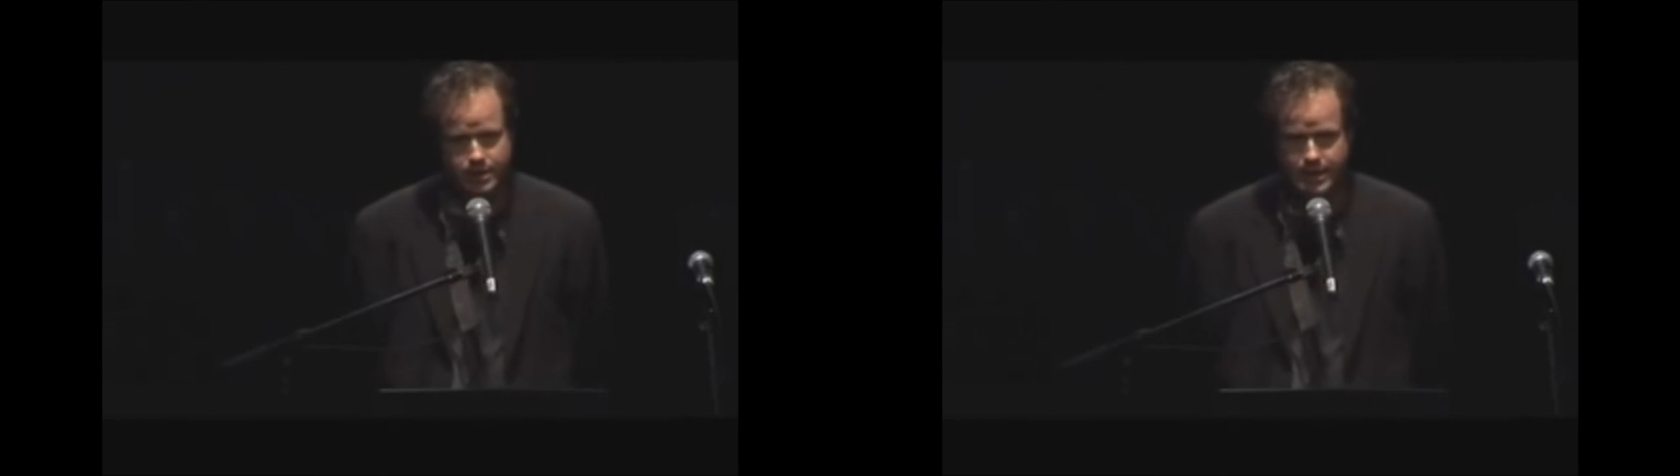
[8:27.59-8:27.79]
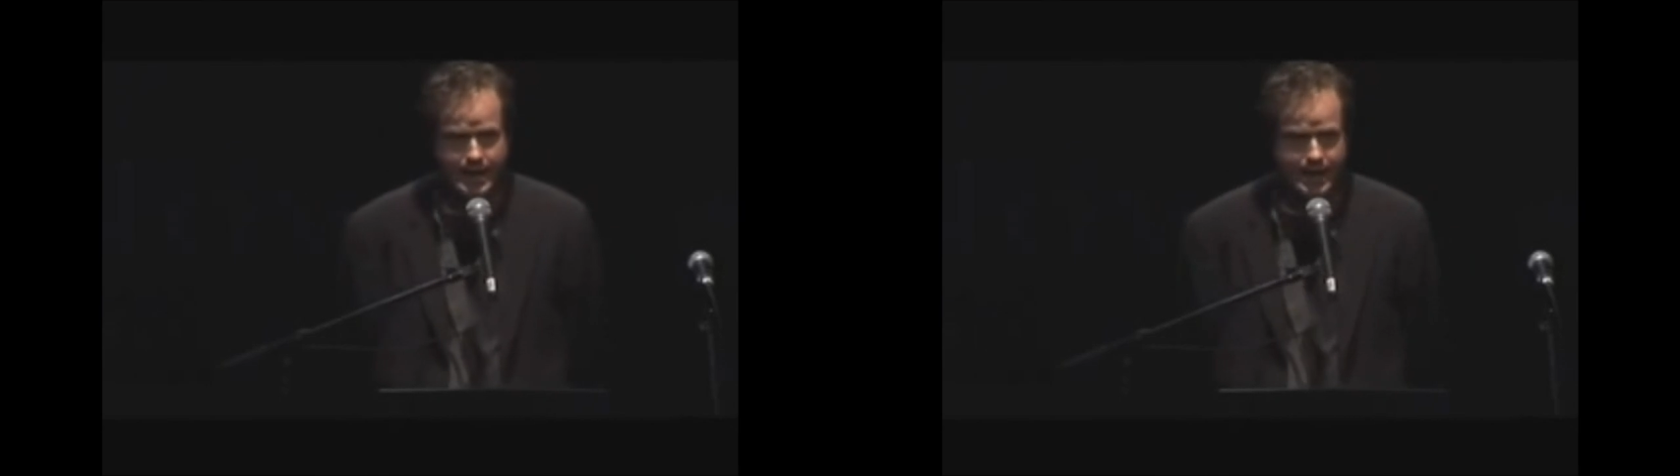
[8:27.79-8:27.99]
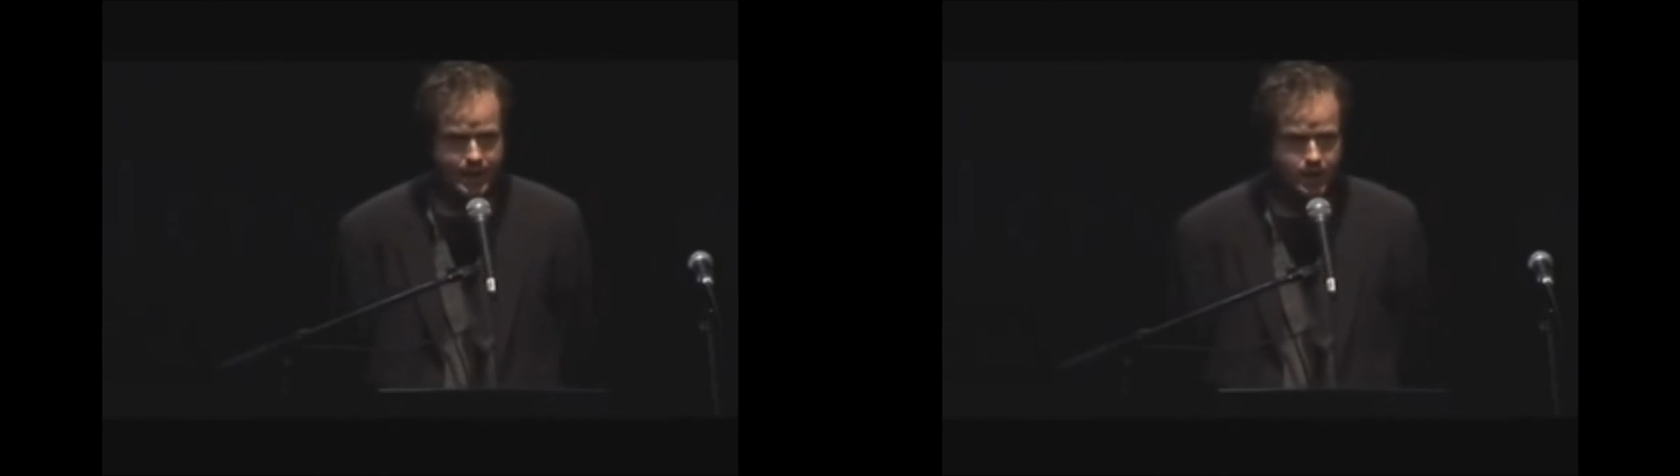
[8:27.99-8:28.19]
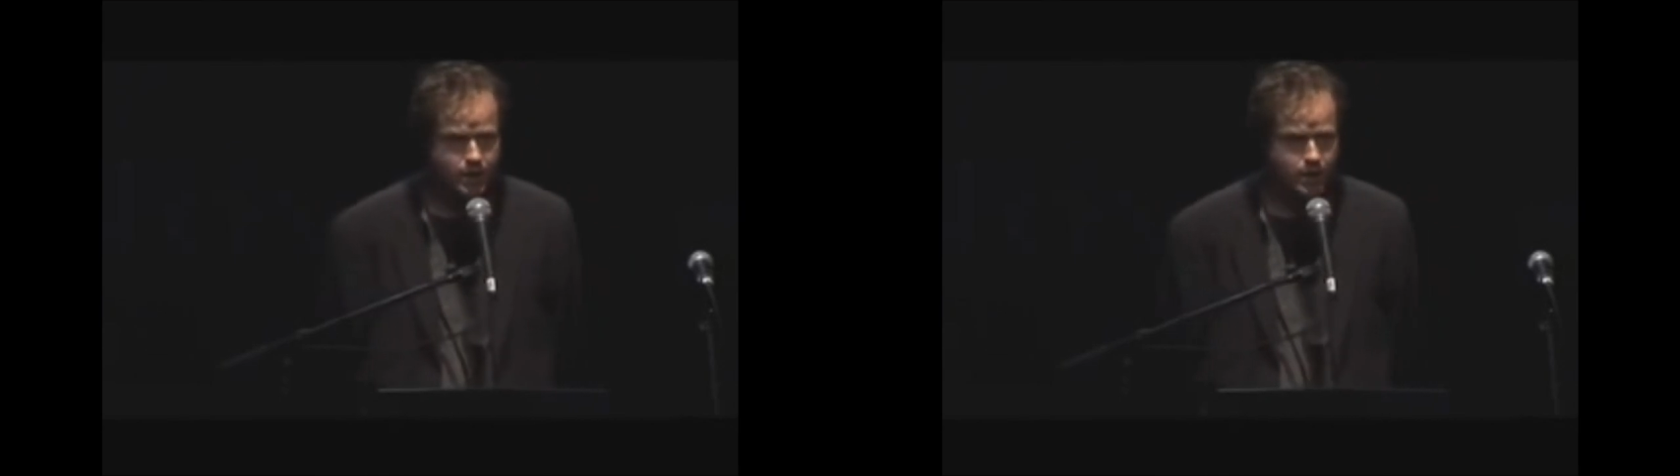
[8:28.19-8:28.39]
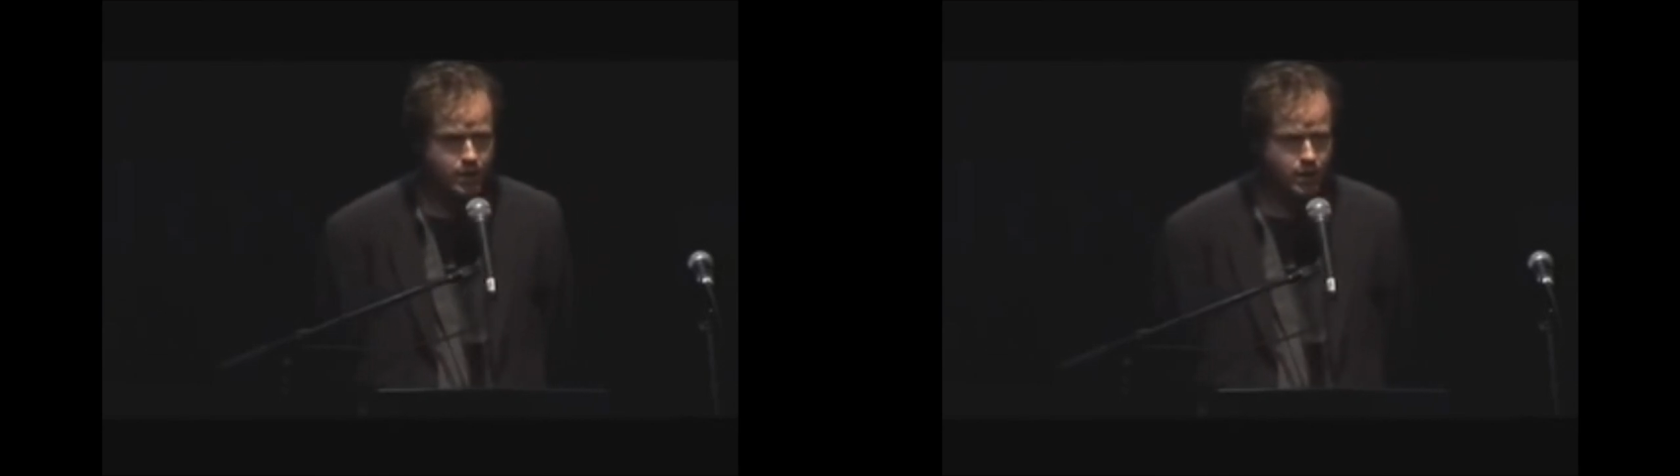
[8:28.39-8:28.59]
in a day,
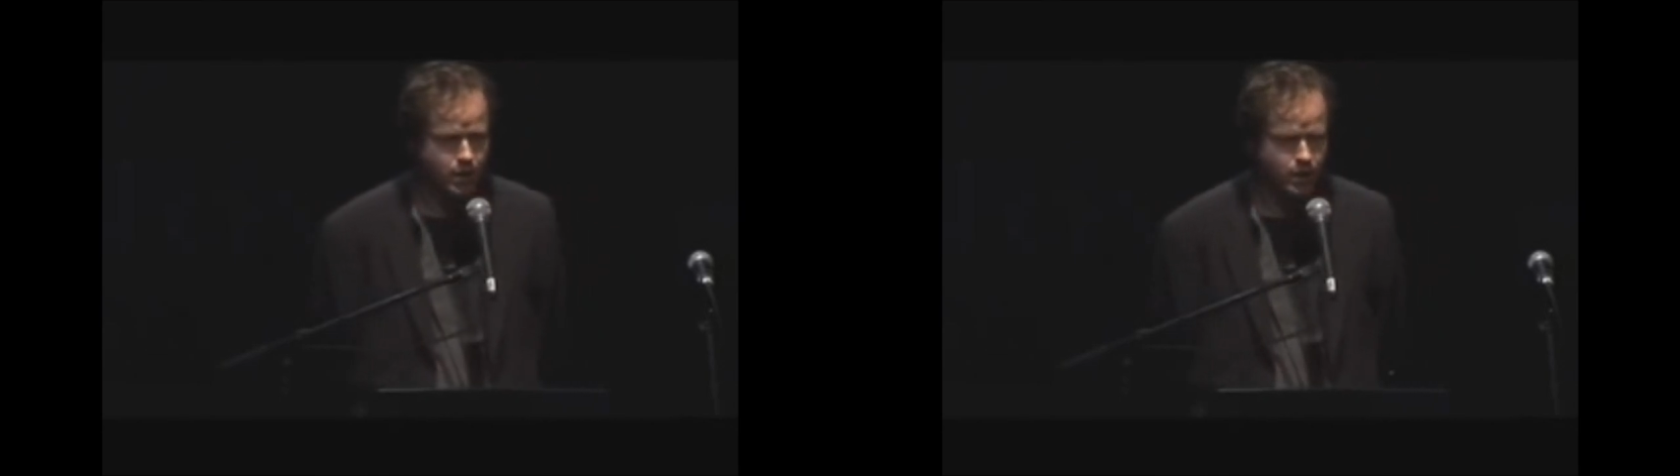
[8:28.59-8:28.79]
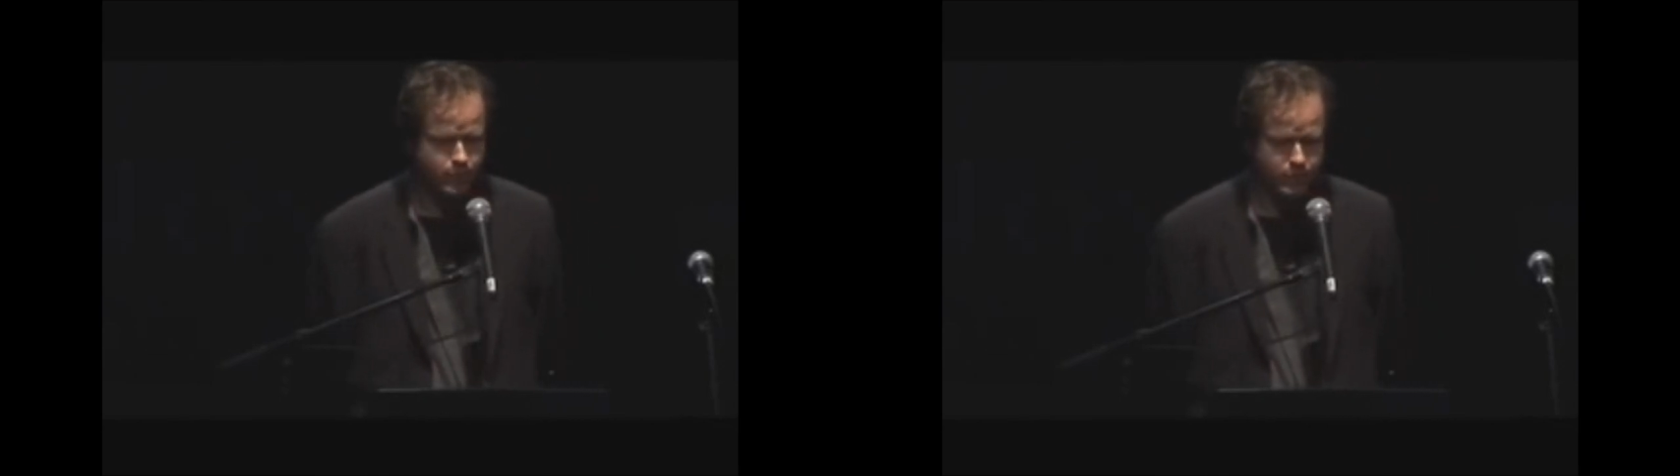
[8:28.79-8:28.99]
um,